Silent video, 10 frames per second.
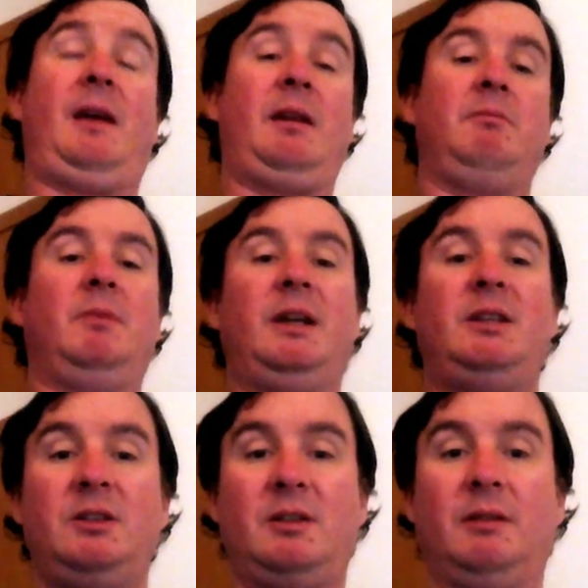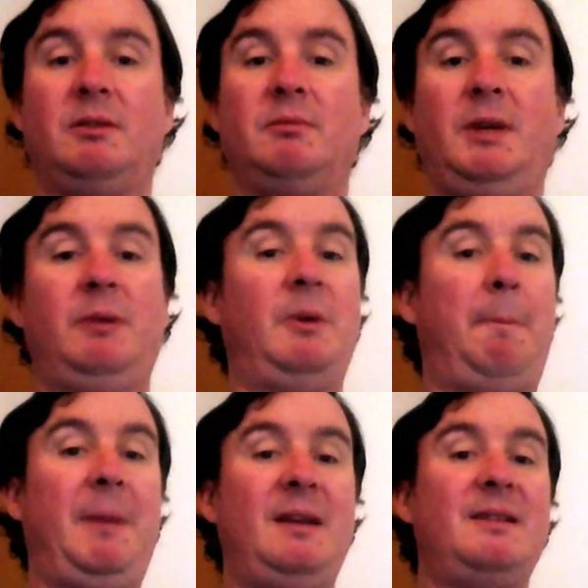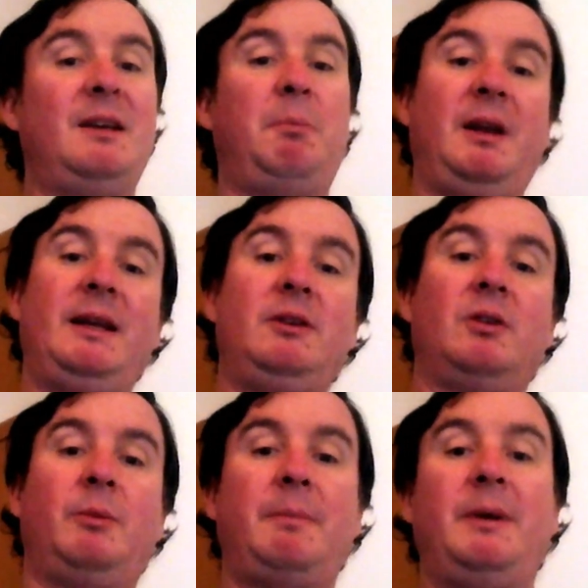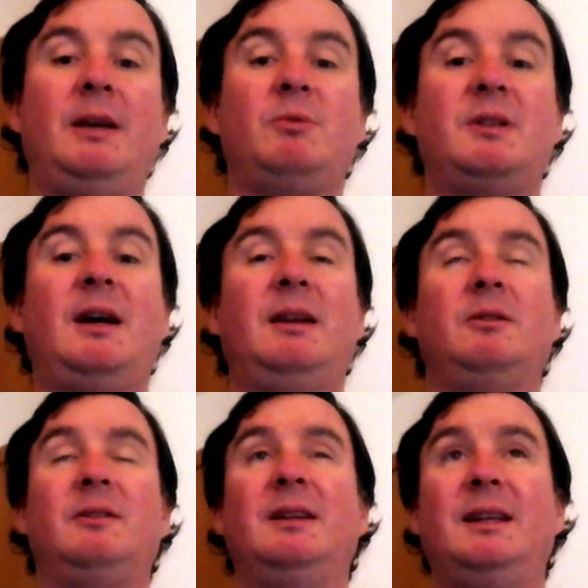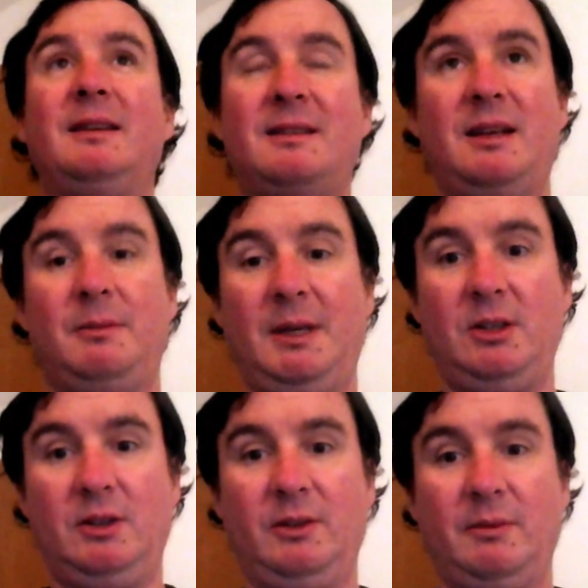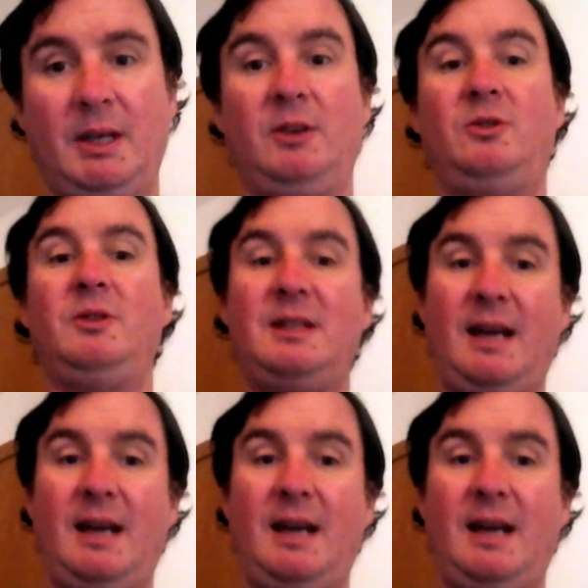Then I changed it. It was a basic plain colour webpage with titles and links to the animations. to